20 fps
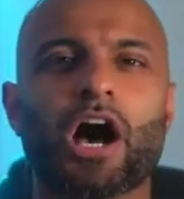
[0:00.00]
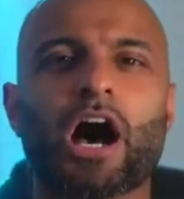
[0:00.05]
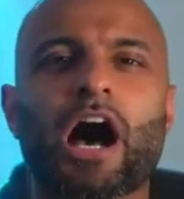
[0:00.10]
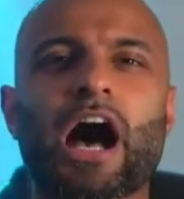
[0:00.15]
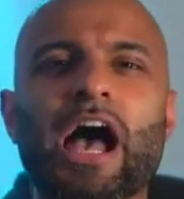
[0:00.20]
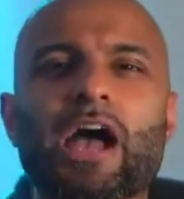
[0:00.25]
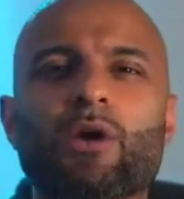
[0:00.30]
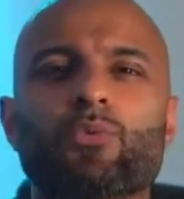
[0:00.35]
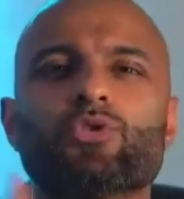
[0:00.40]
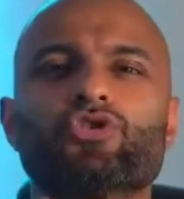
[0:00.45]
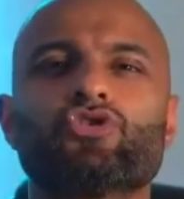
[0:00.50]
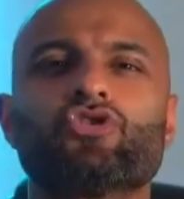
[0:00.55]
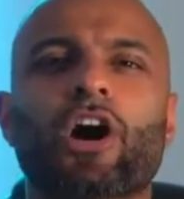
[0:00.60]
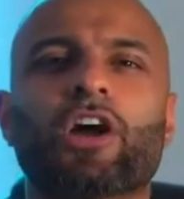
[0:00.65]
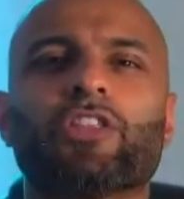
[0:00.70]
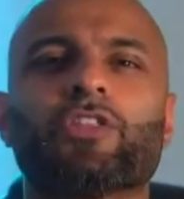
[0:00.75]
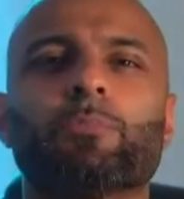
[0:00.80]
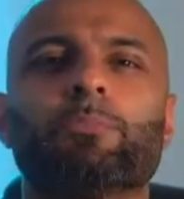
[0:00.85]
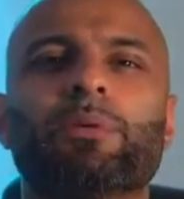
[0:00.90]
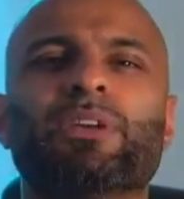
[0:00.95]
I would
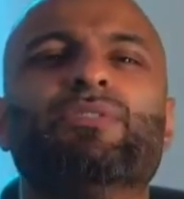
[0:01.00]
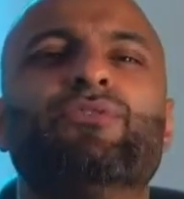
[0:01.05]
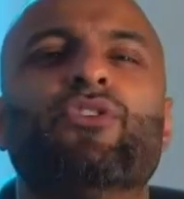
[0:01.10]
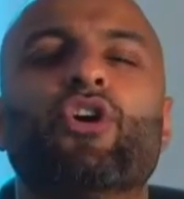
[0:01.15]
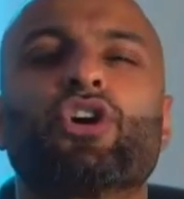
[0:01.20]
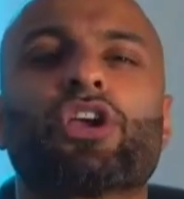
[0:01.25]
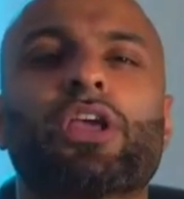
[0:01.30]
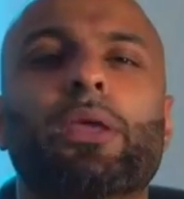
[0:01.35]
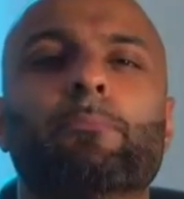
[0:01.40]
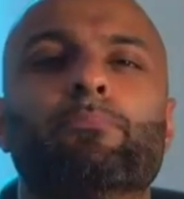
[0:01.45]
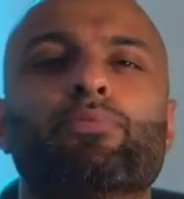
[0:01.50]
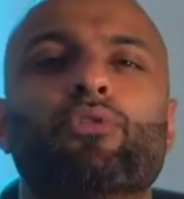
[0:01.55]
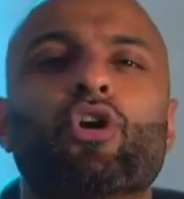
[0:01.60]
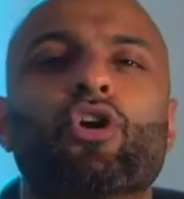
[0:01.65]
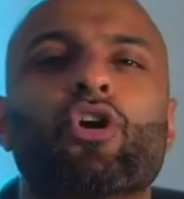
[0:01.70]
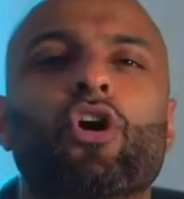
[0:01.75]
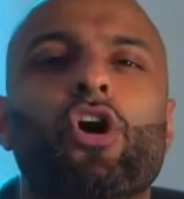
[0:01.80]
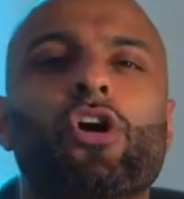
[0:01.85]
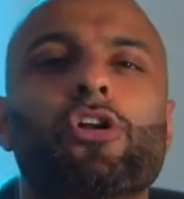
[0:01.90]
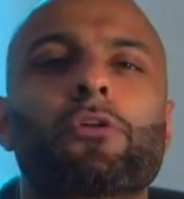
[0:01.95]
rather be fucking
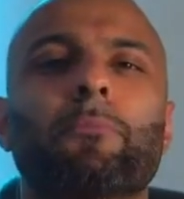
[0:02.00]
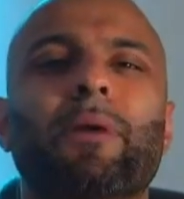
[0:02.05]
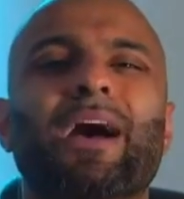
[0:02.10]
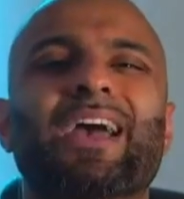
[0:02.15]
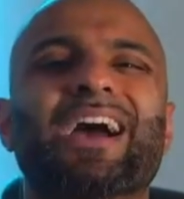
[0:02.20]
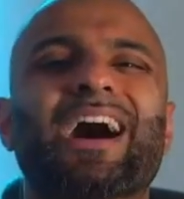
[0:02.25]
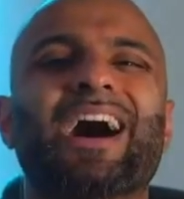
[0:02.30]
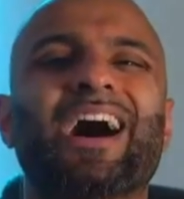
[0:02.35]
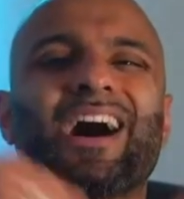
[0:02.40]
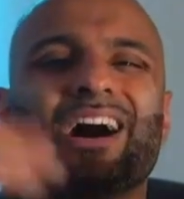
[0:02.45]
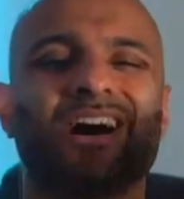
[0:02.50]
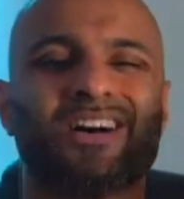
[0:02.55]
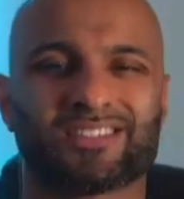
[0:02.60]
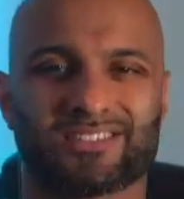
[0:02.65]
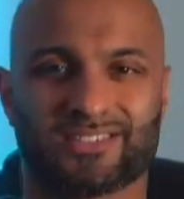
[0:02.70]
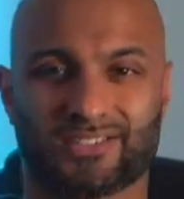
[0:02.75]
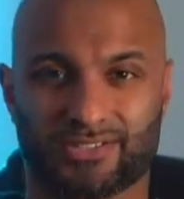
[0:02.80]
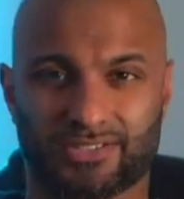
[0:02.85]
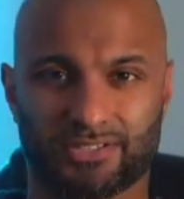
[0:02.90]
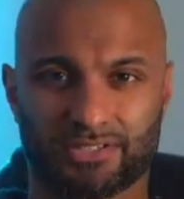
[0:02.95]
broke on my
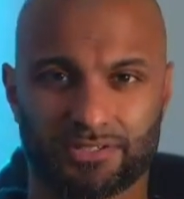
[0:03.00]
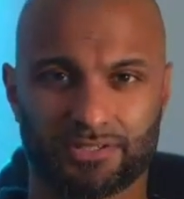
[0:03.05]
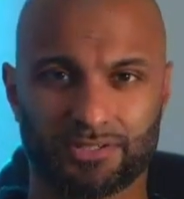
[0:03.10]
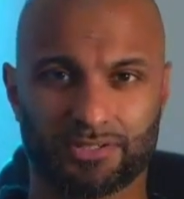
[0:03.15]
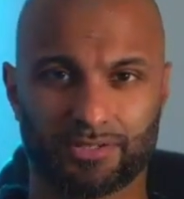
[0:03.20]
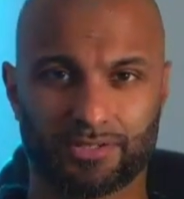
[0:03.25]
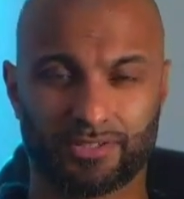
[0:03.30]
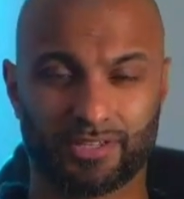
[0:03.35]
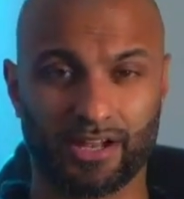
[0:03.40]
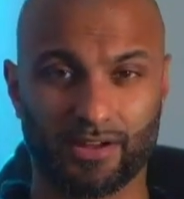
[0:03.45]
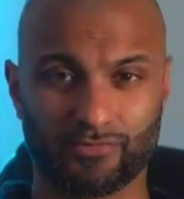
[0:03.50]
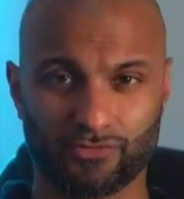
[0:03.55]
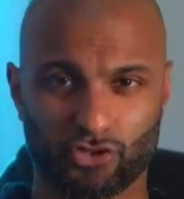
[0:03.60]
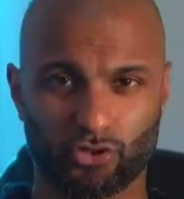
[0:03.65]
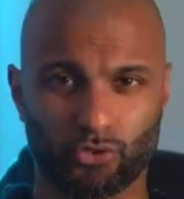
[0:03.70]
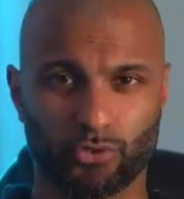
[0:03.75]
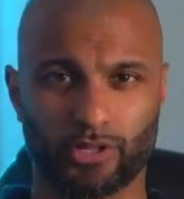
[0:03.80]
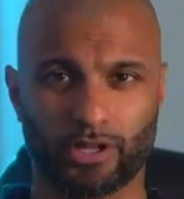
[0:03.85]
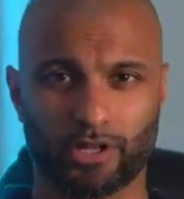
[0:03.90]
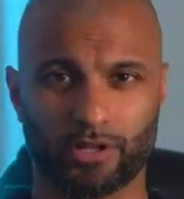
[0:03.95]
ass than have to
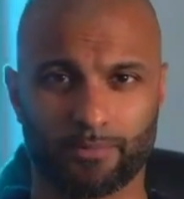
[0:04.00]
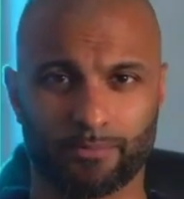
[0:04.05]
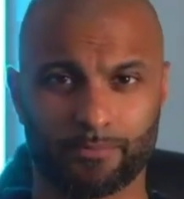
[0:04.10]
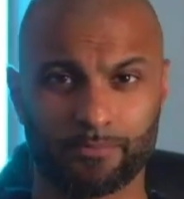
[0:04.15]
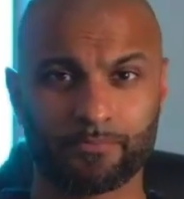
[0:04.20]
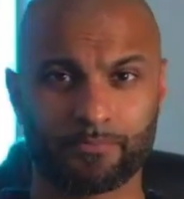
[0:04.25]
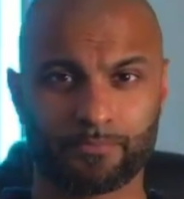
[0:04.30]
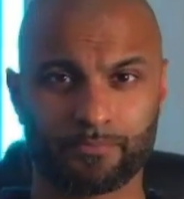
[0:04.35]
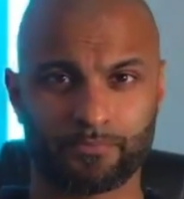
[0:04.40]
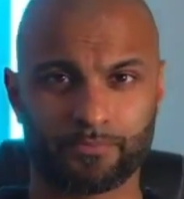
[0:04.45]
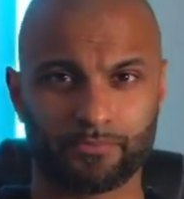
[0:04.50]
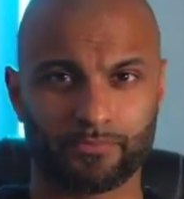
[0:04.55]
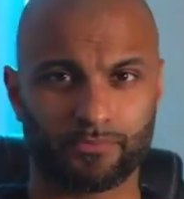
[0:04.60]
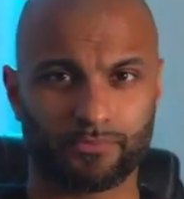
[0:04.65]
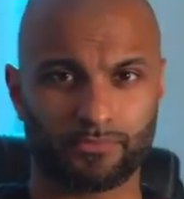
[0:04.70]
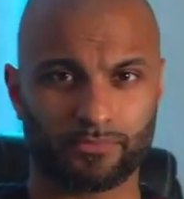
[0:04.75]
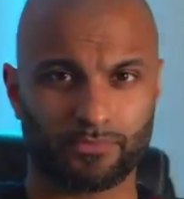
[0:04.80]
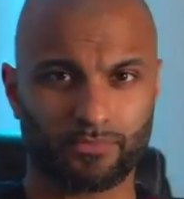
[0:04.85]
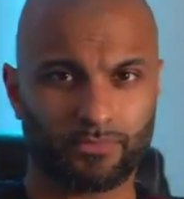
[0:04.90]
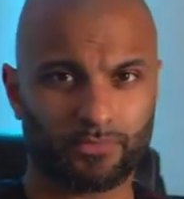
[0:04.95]
do
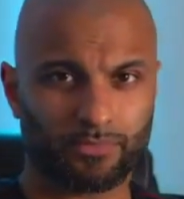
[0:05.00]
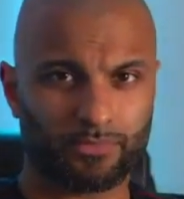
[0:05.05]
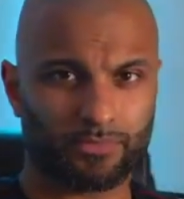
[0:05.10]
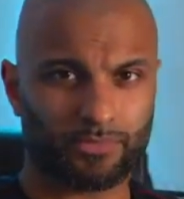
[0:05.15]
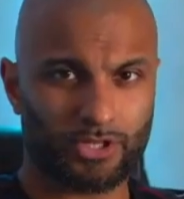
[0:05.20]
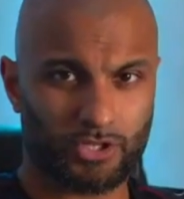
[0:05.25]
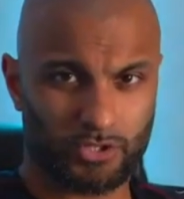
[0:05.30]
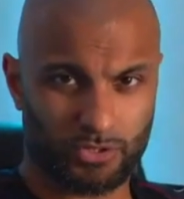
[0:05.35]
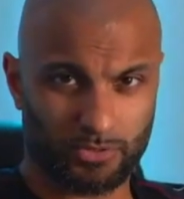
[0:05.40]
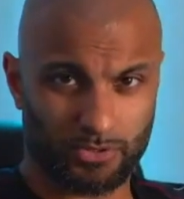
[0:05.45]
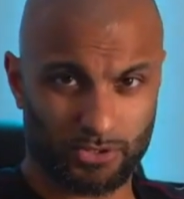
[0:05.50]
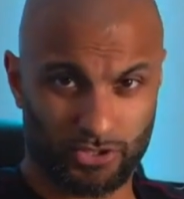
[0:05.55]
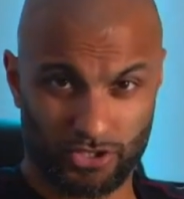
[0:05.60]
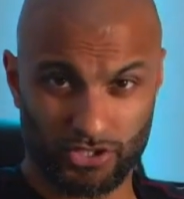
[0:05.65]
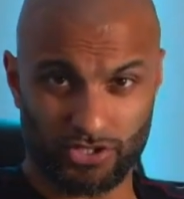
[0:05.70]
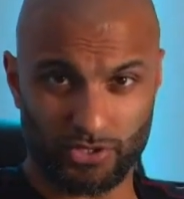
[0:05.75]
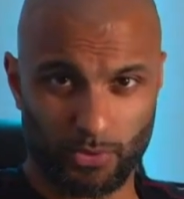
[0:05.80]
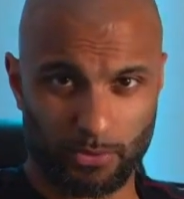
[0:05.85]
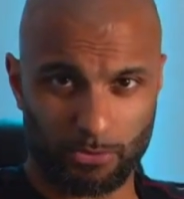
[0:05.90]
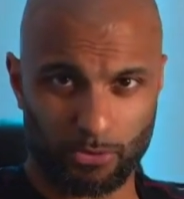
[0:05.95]
that. So you see
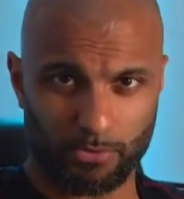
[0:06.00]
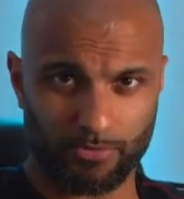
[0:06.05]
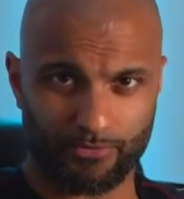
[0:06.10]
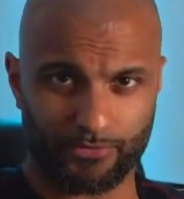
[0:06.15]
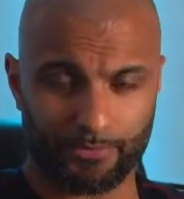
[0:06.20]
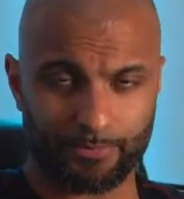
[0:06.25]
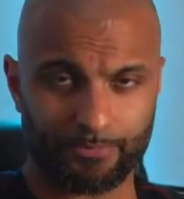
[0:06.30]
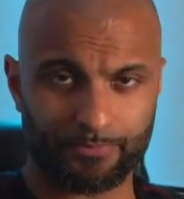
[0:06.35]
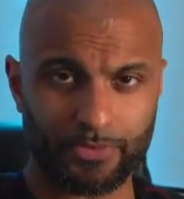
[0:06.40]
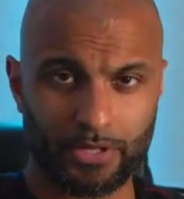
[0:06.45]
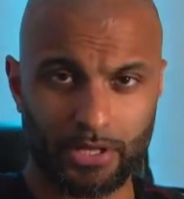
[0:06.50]
where I'm coming from?